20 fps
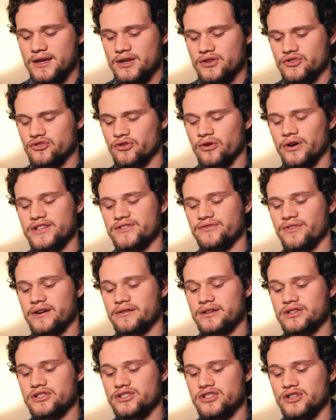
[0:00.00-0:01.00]
So it's
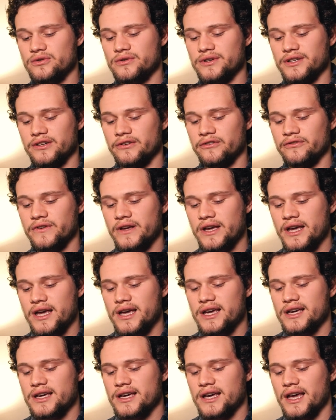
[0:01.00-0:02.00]
very intuitive
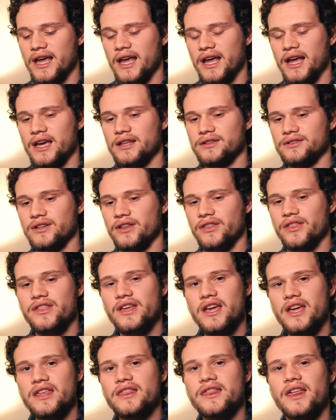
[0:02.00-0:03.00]
and the
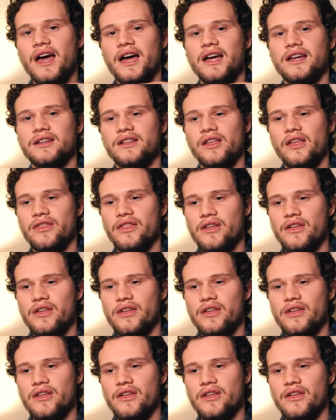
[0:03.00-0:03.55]
thing that